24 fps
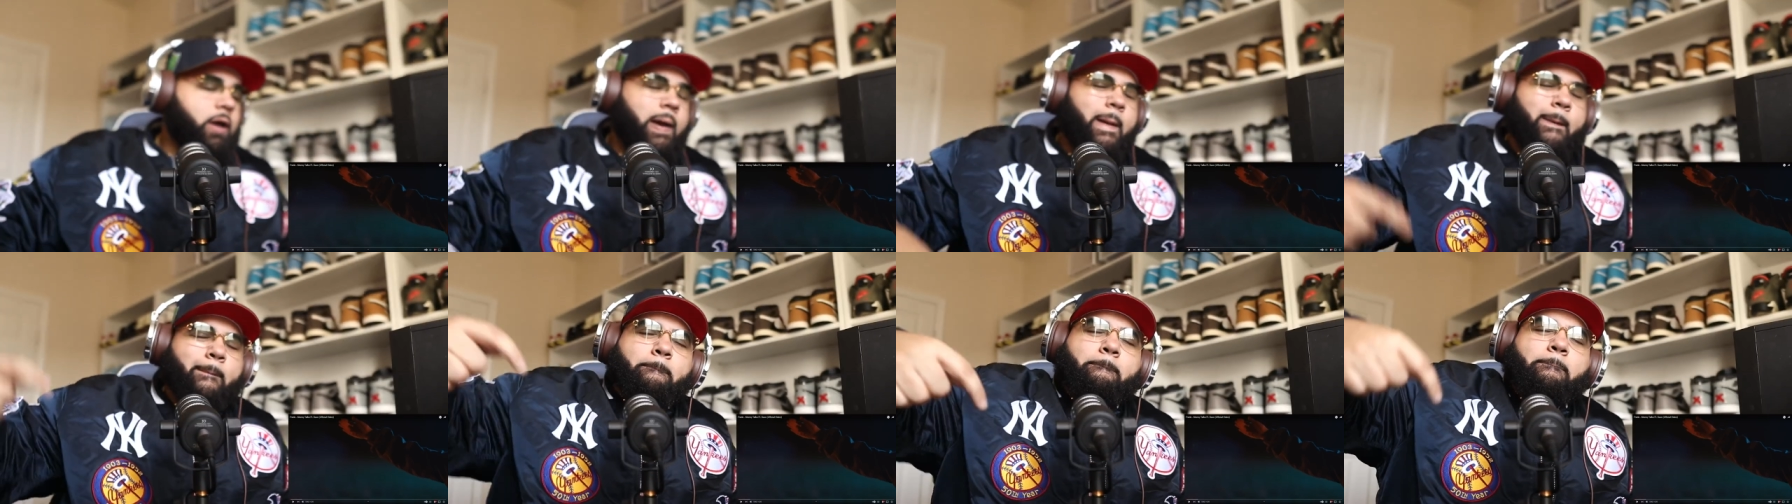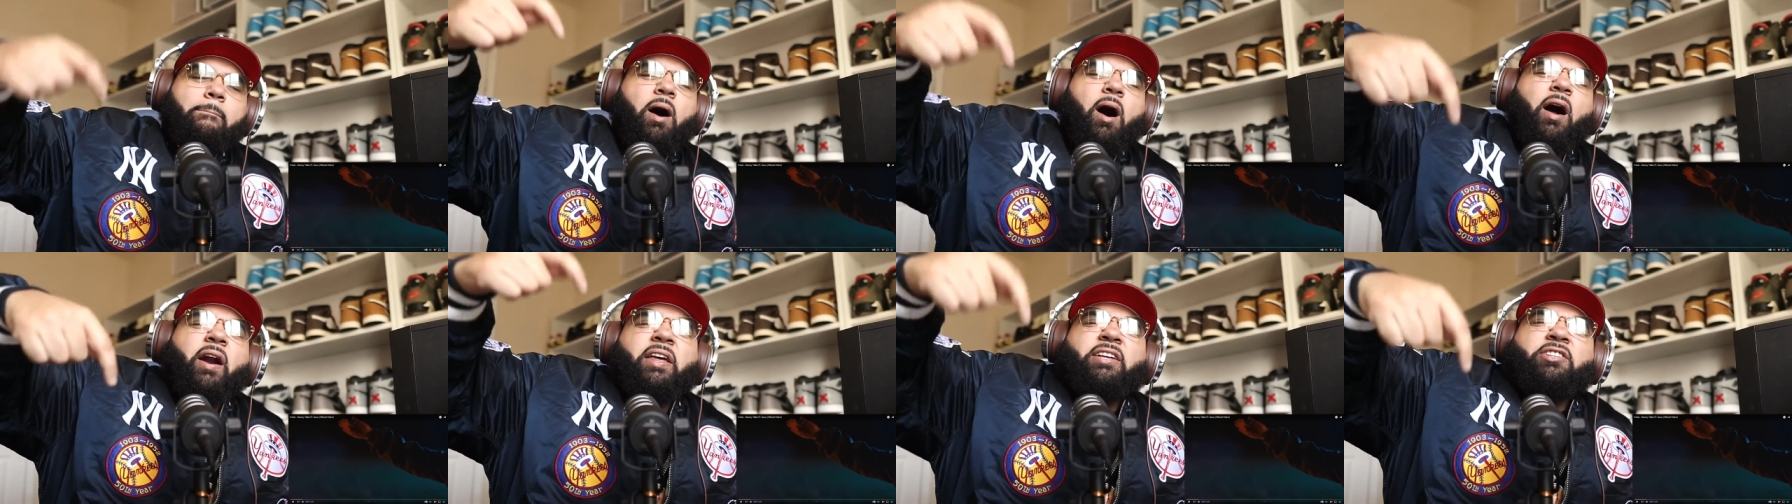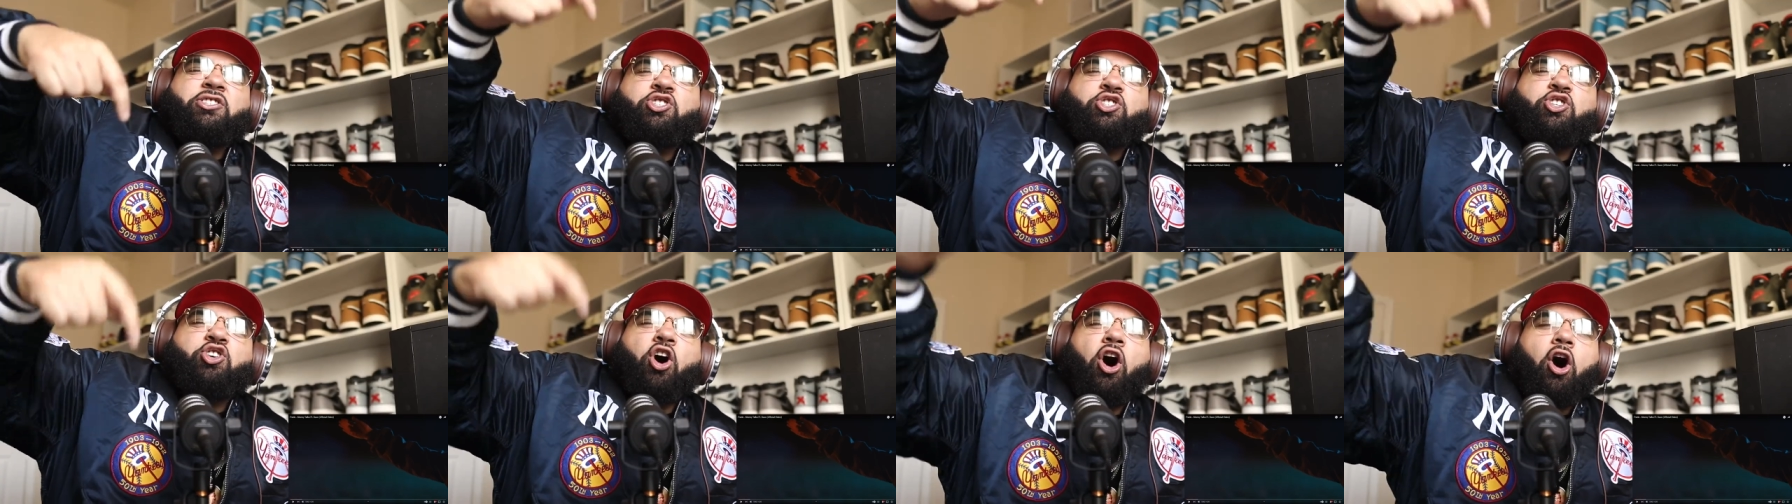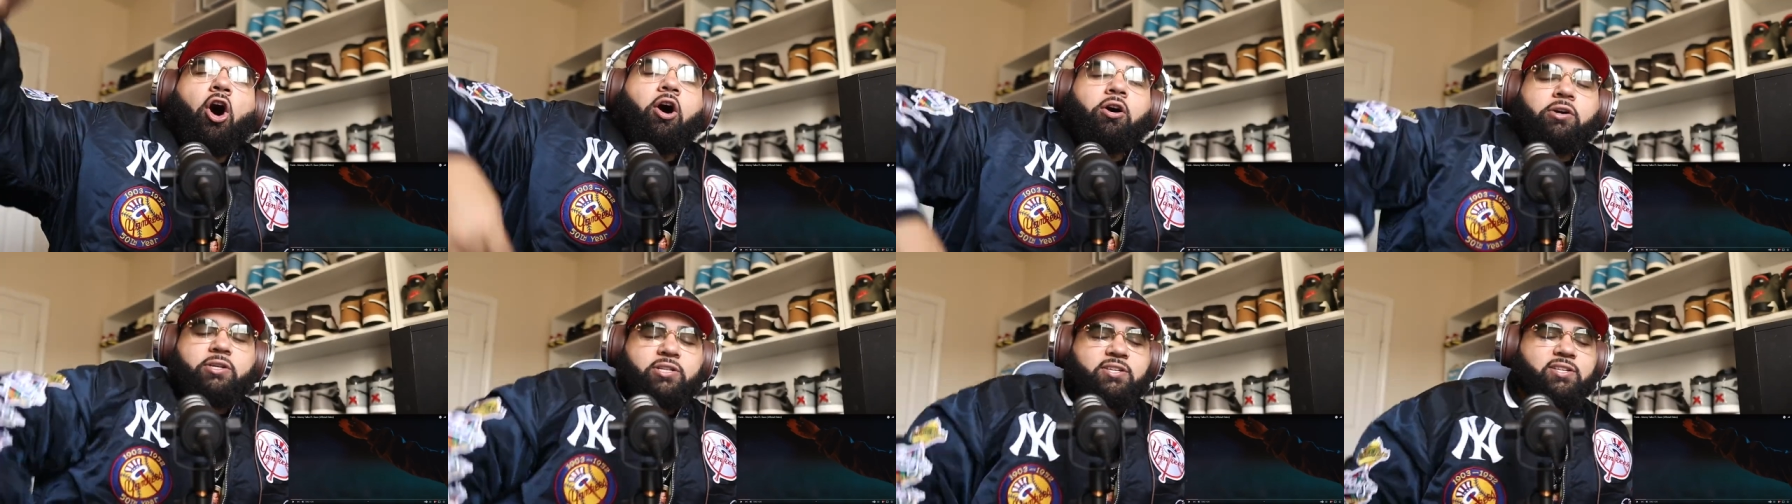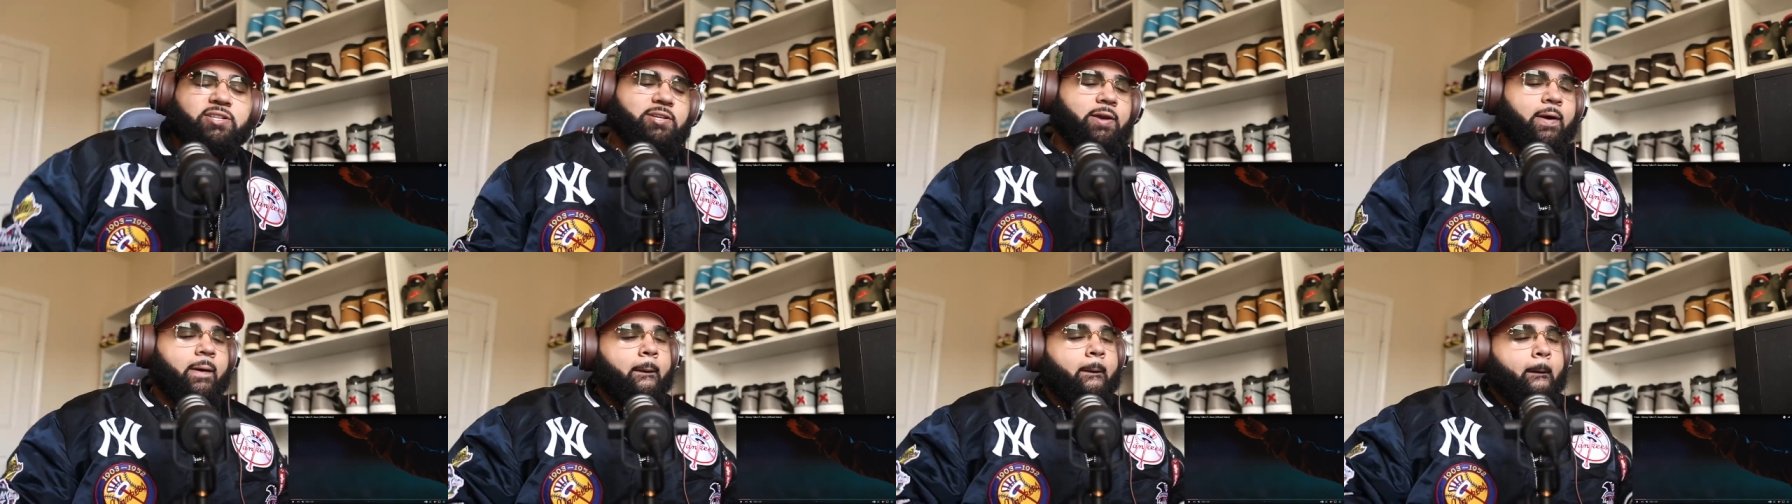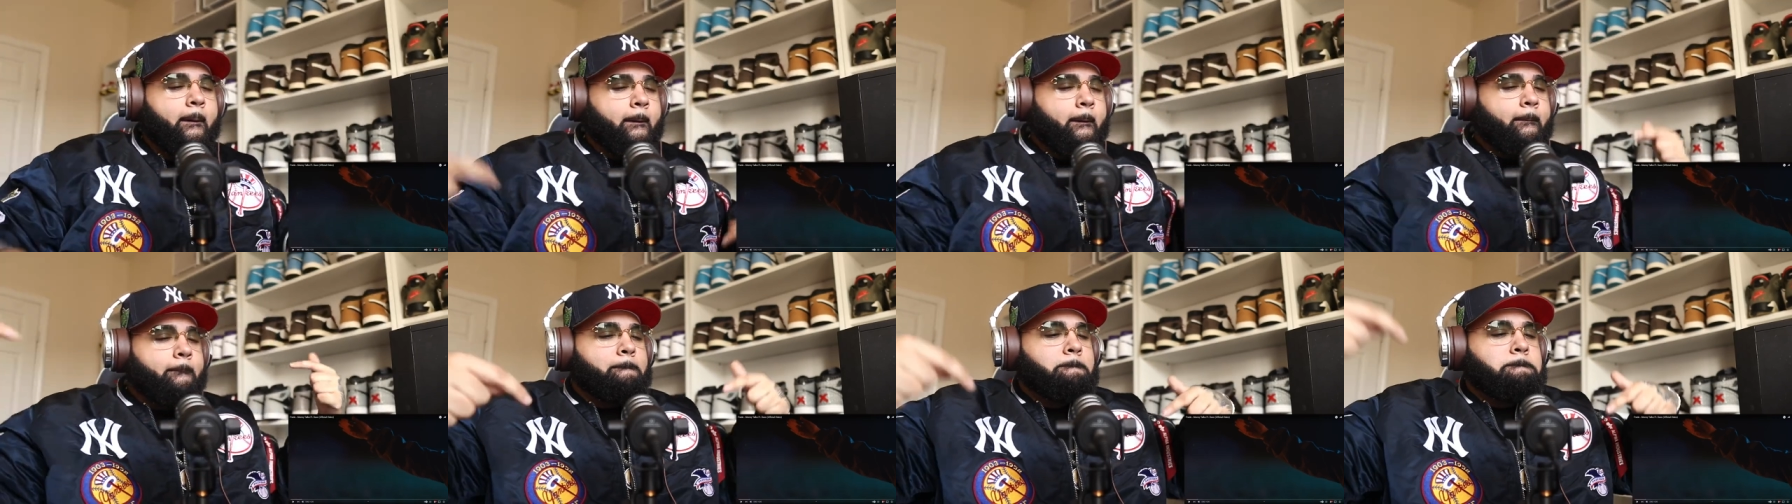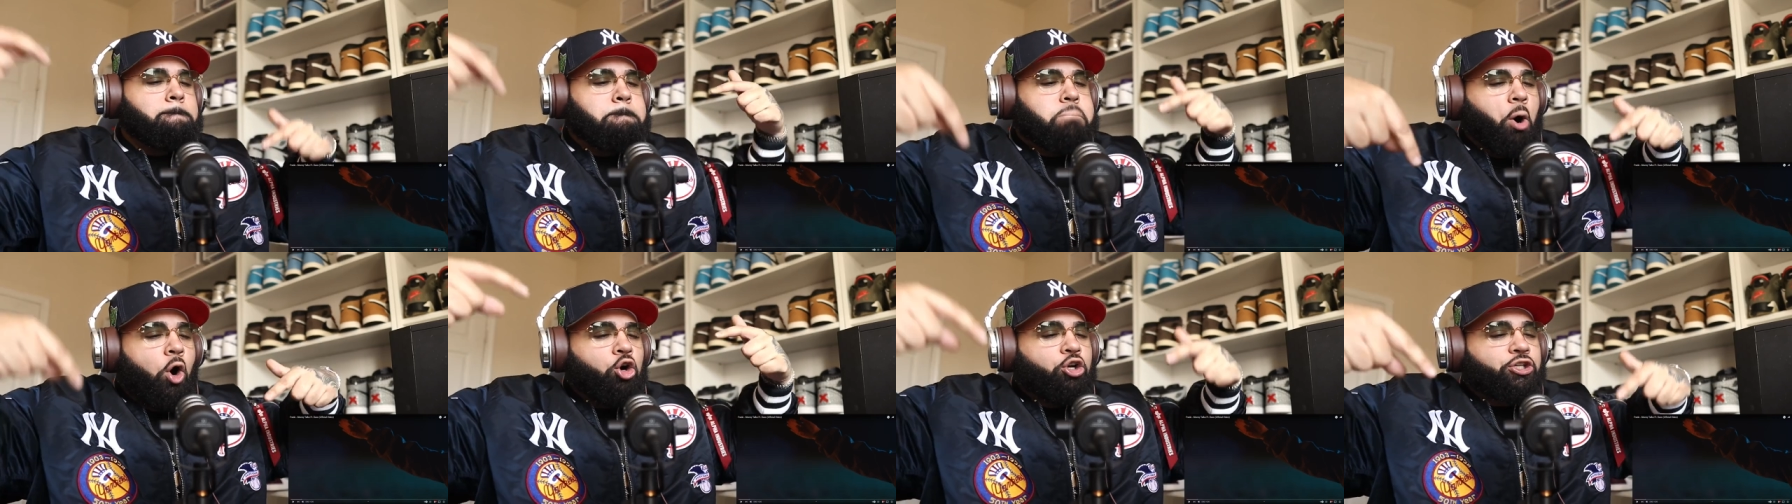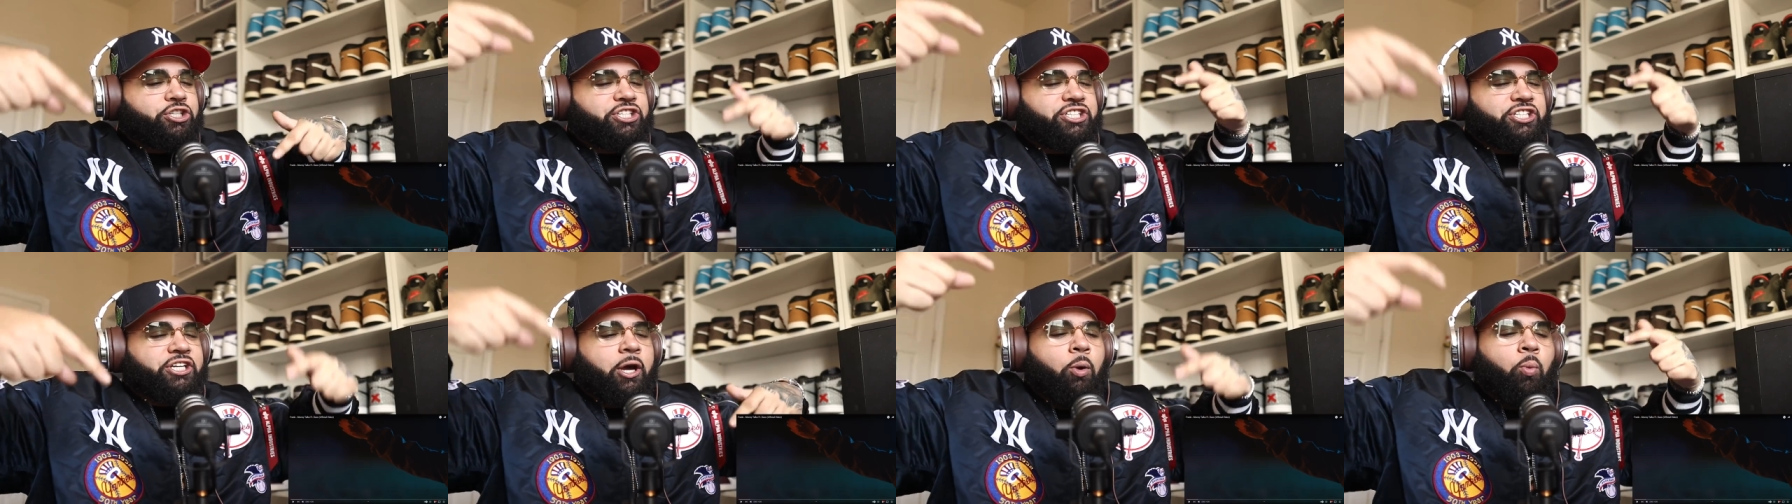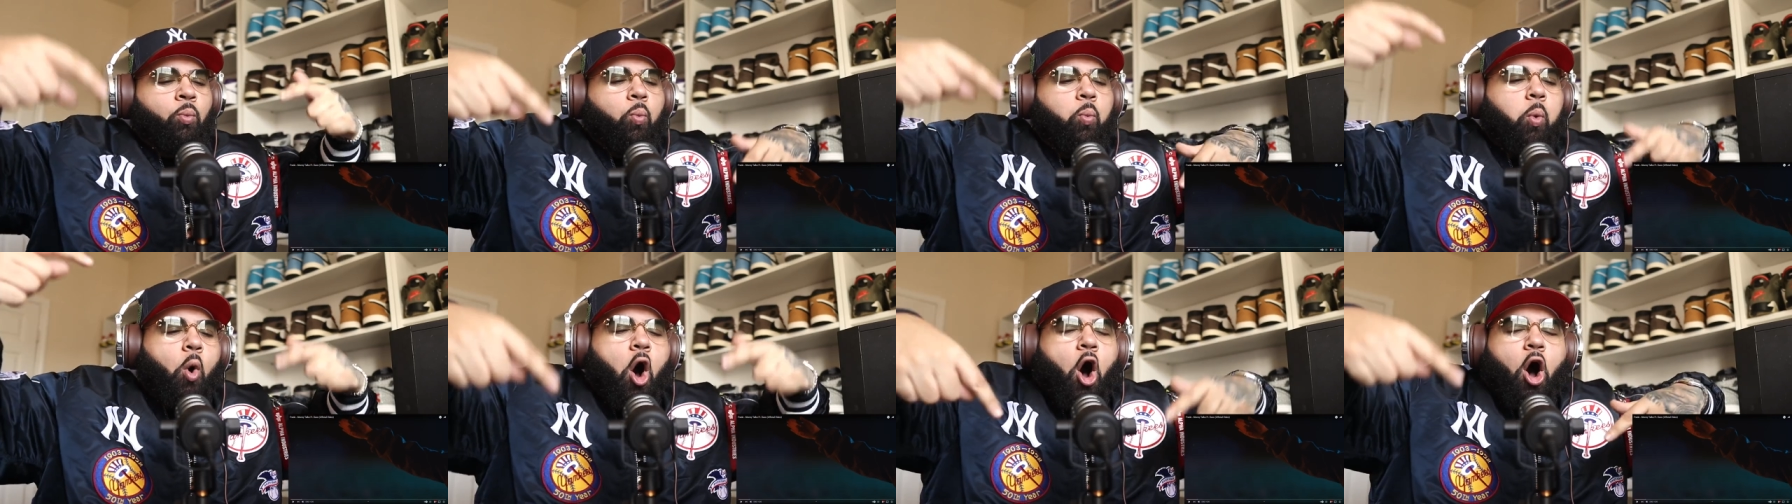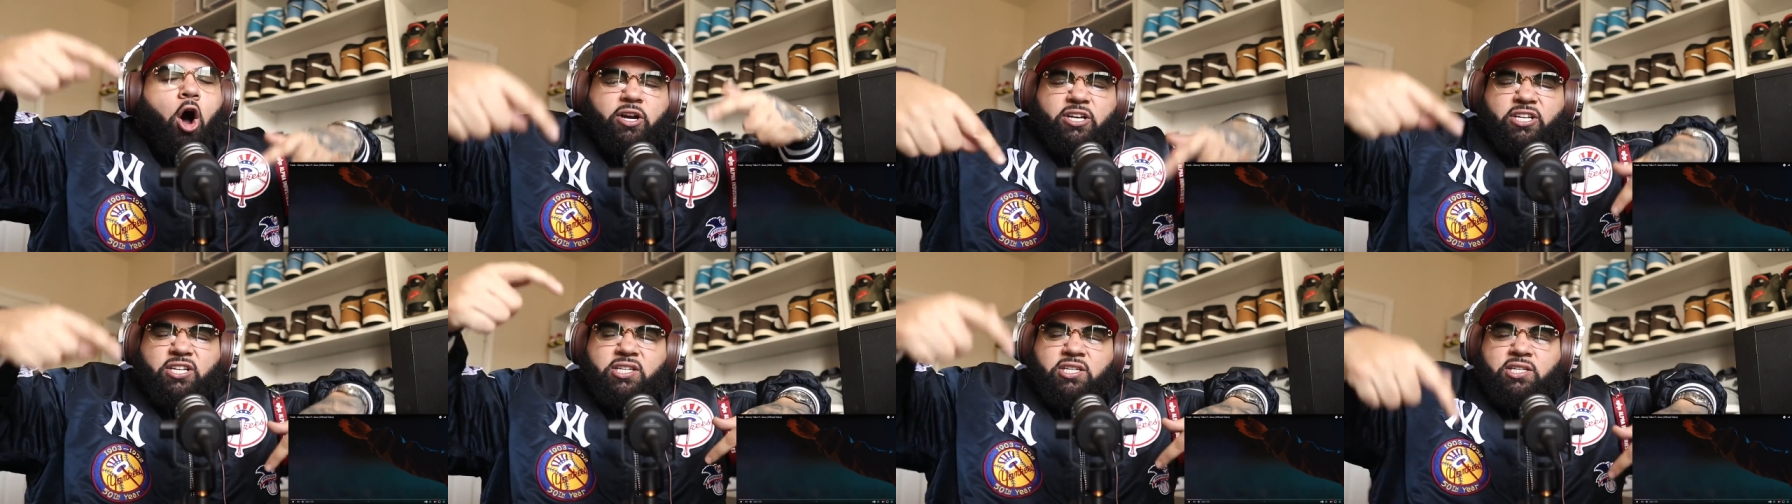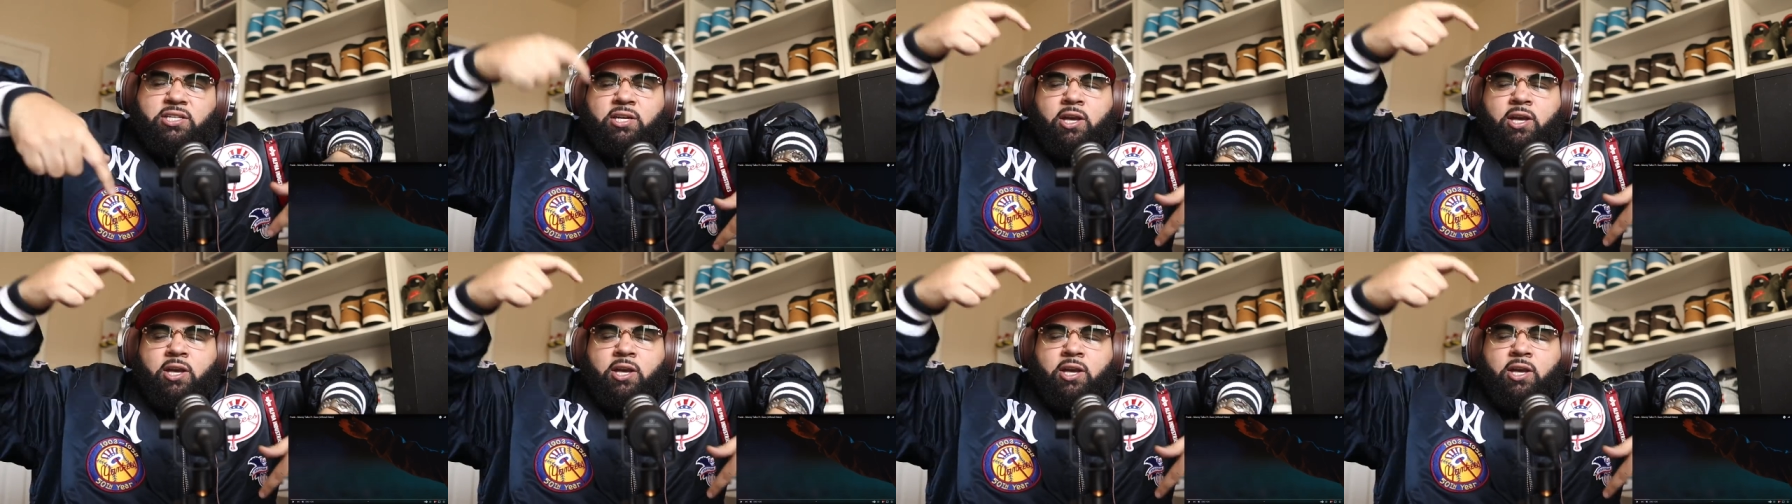Money talks, bullshit walks.